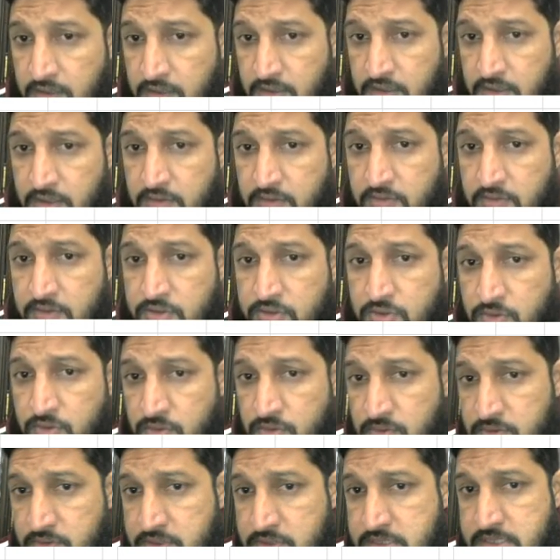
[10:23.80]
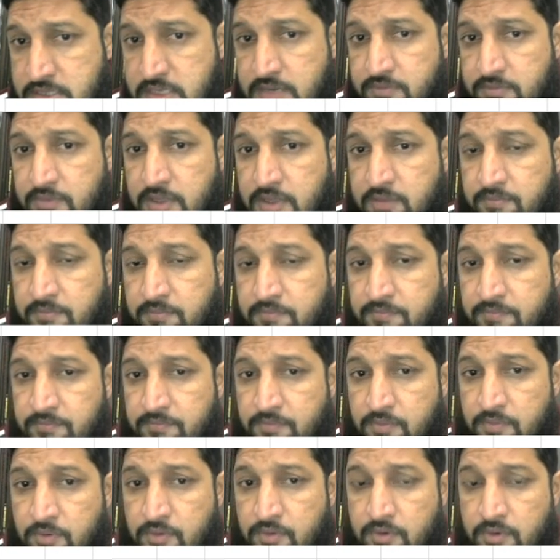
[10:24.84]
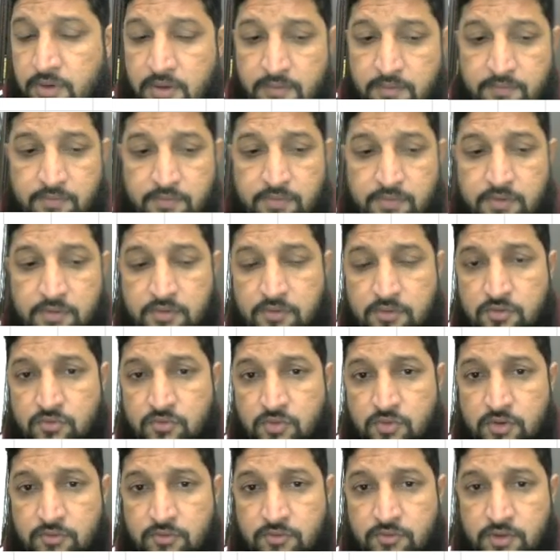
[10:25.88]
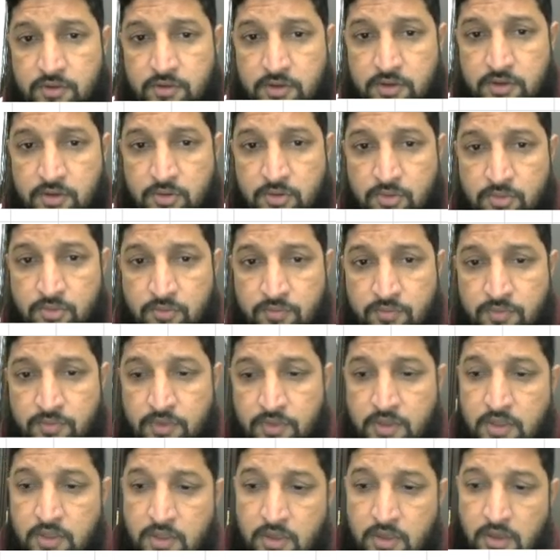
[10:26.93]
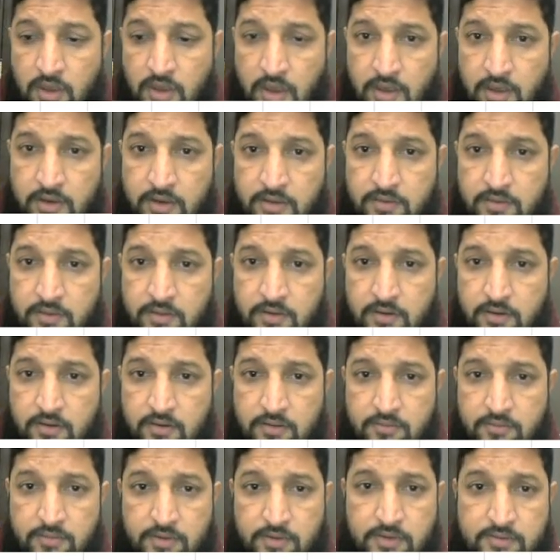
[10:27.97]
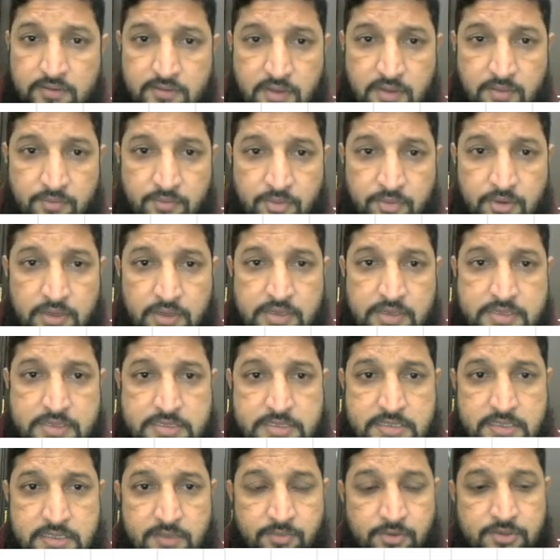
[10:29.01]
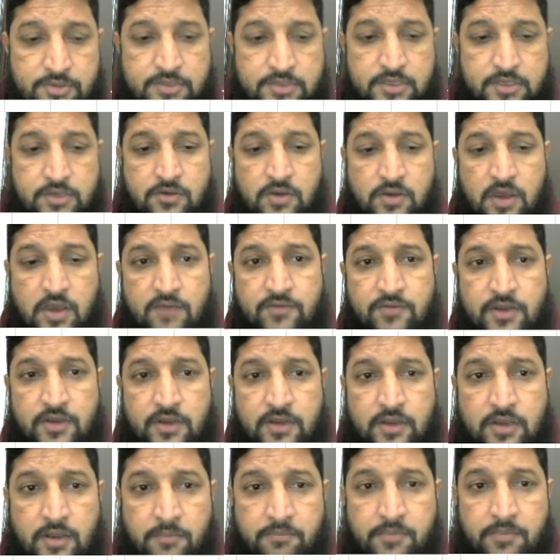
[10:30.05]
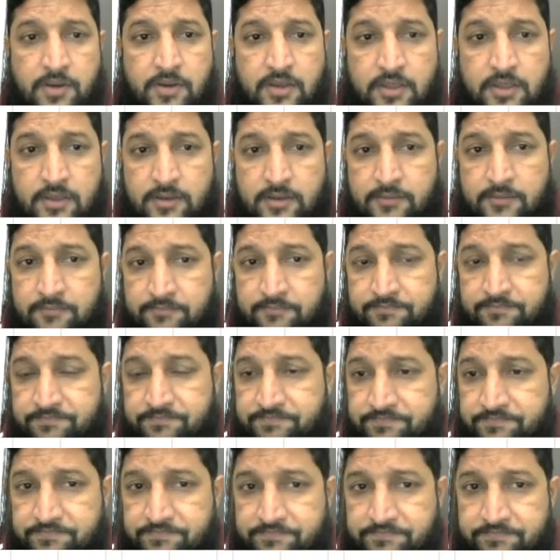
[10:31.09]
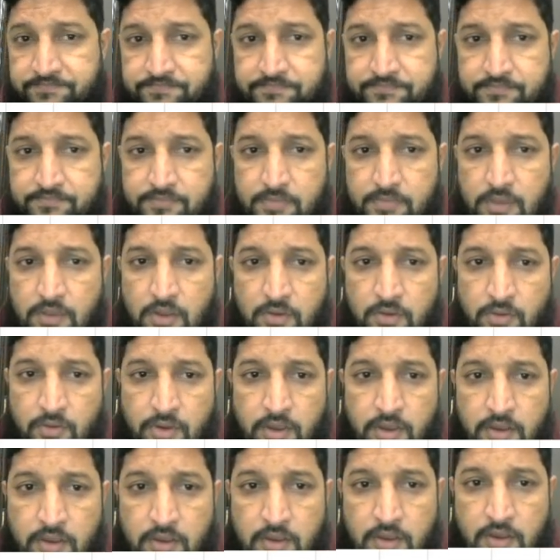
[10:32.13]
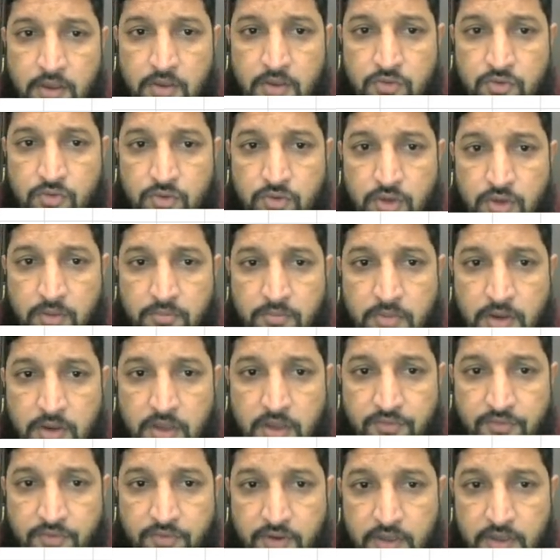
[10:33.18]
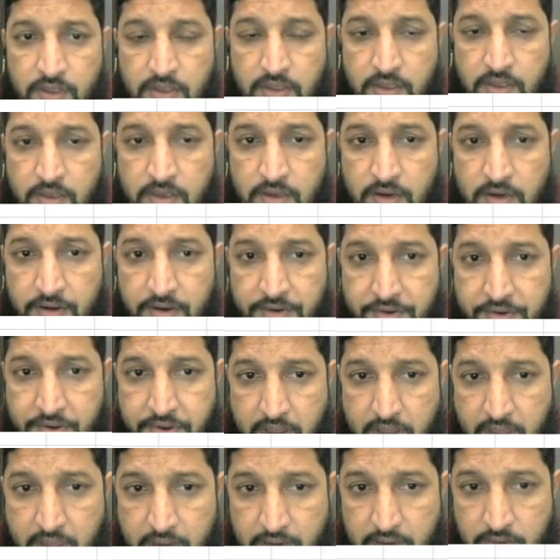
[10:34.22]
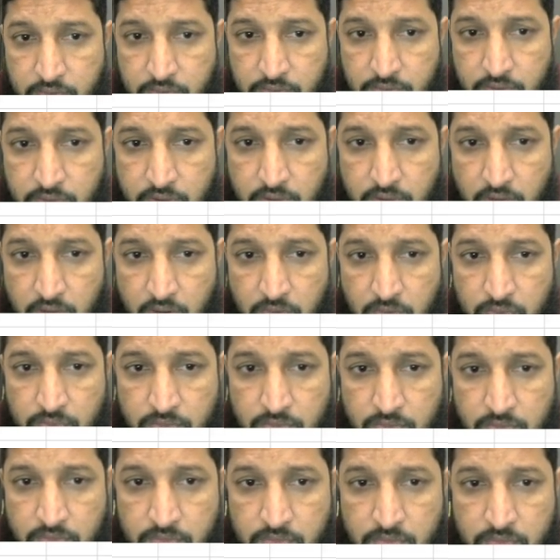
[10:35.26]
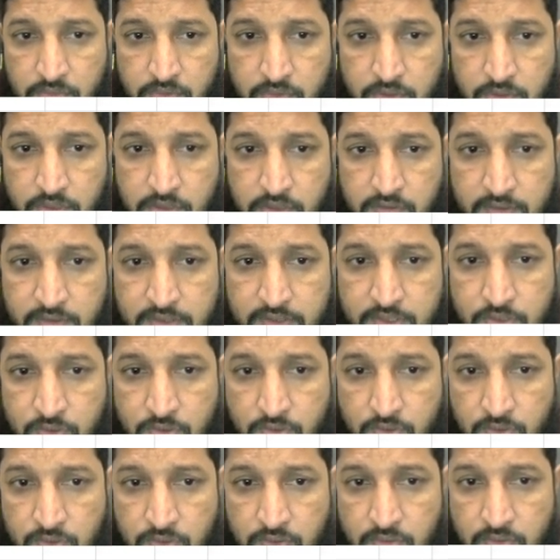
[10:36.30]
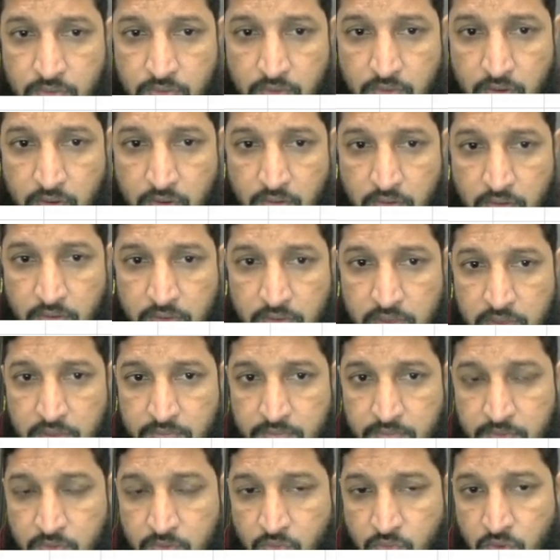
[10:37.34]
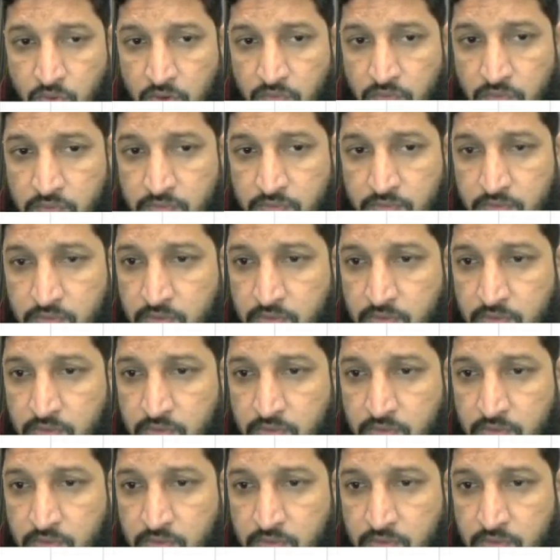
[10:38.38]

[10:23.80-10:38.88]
it will show the same name. Okay, this is one way you can do. Another example is, suppose say you have a number here. Okay, so number if I drag to the down, it will show all the number 1 1